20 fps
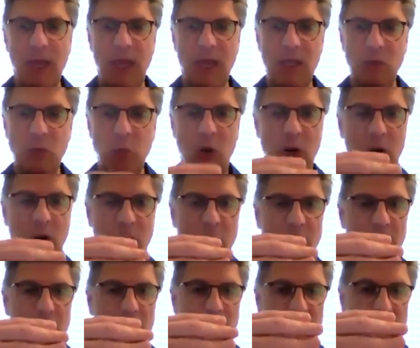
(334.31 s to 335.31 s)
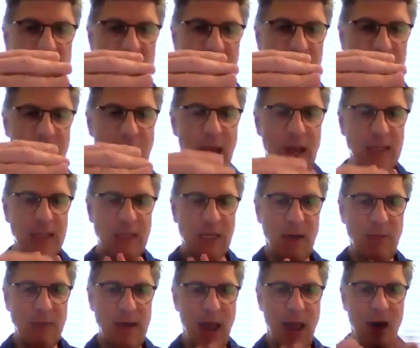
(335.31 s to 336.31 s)
is where the sides
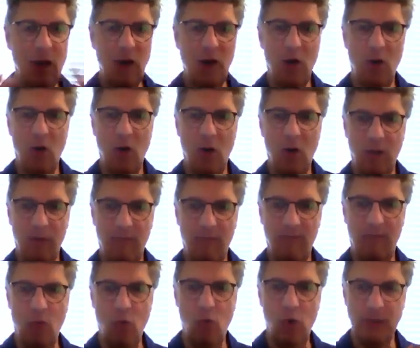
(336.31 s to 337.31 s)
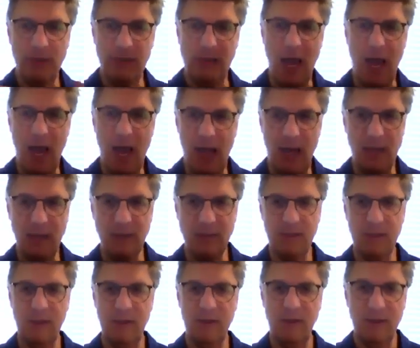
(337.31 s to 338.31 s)
come down on all four sides,